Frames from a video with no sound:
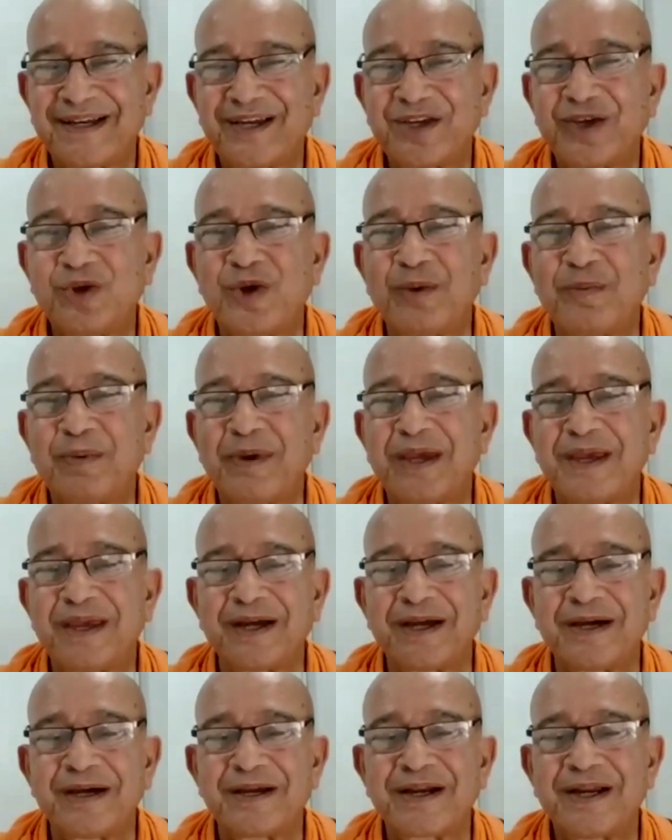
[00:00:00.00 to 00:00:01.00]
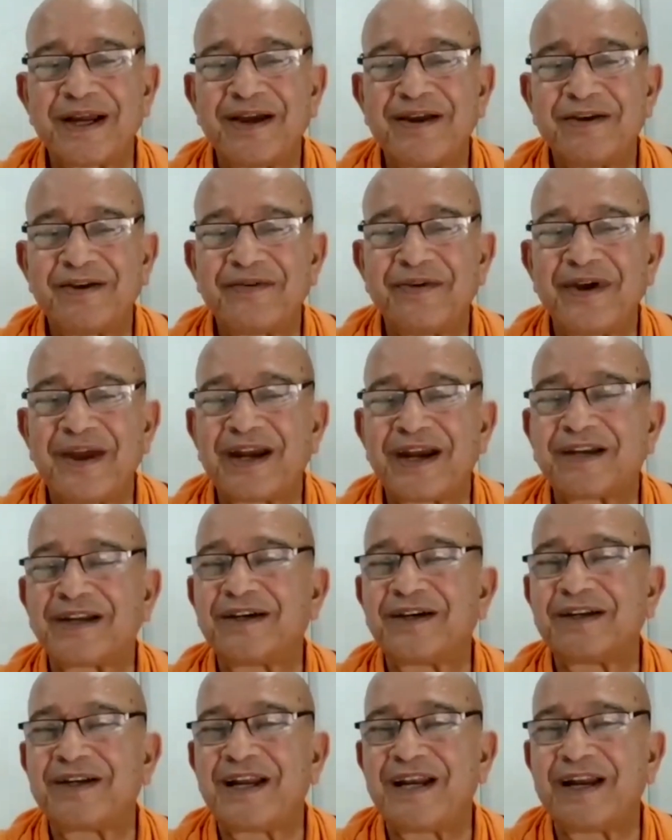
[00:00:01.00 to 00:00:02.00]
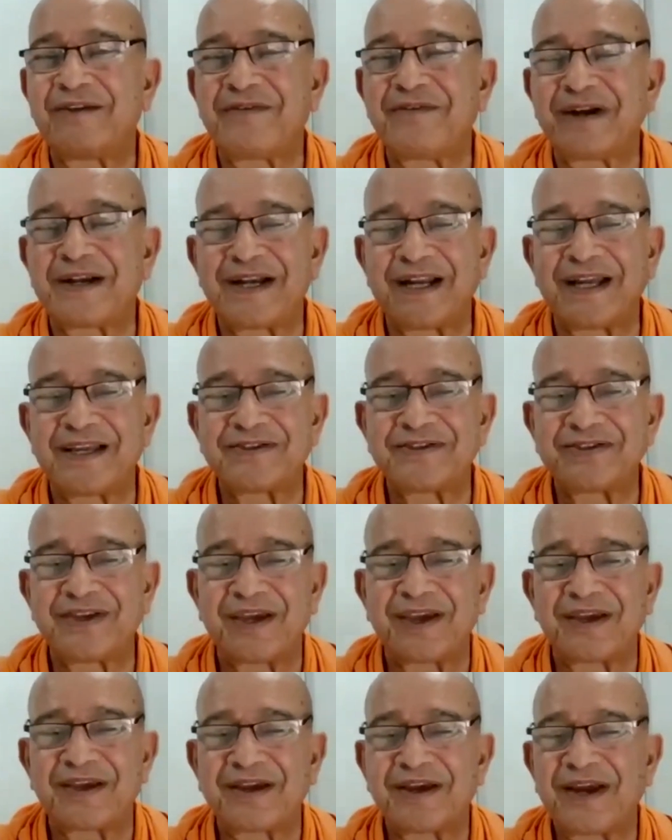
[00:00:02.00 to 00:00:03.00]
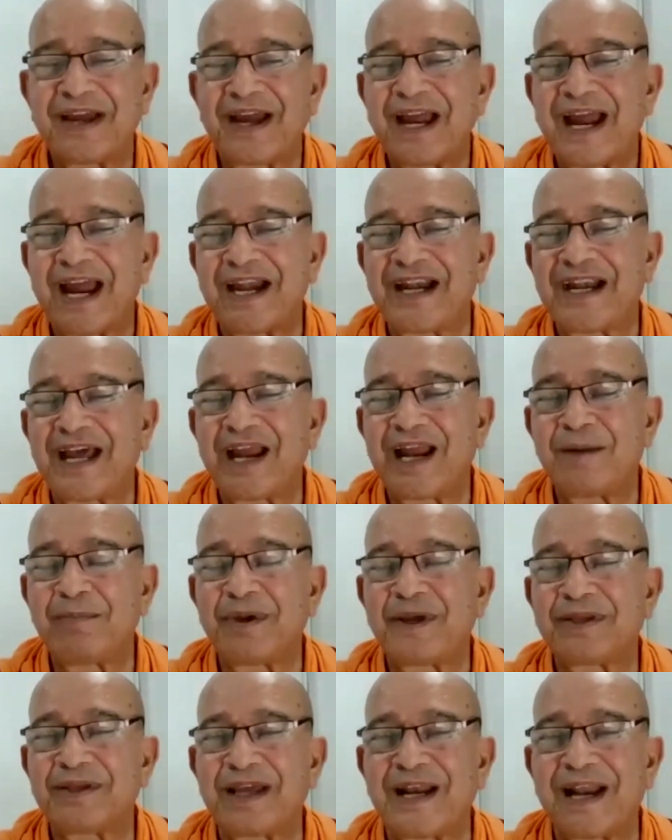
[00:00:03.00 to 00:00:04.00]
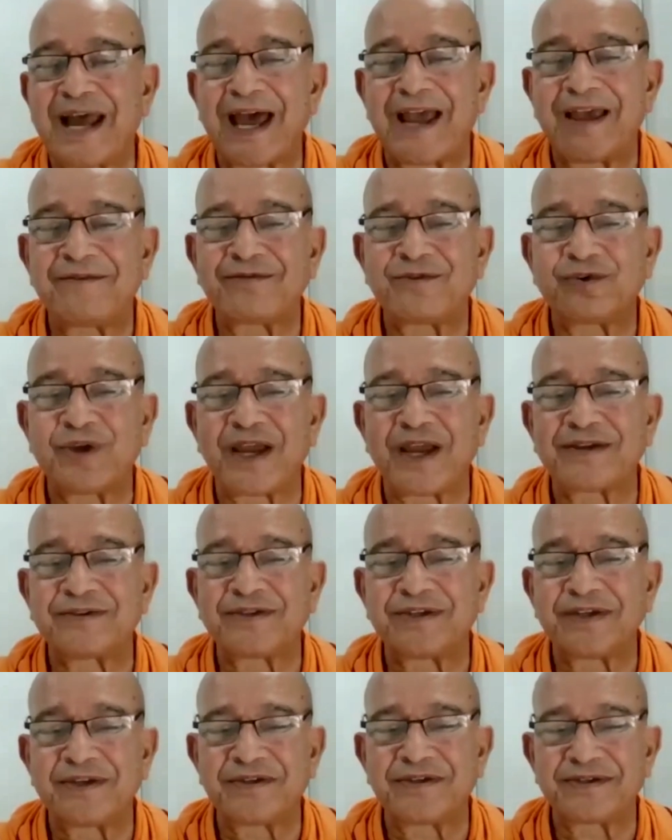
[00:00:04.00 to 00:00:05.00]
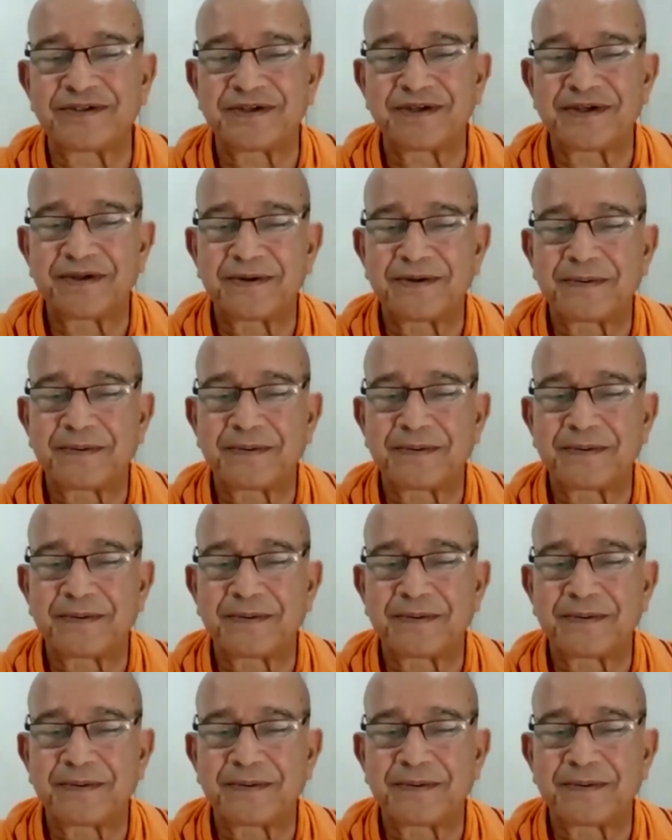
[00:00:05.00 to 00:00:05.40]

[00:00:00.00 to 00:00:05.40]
You will be here eternally witnessing and helping the life to exist.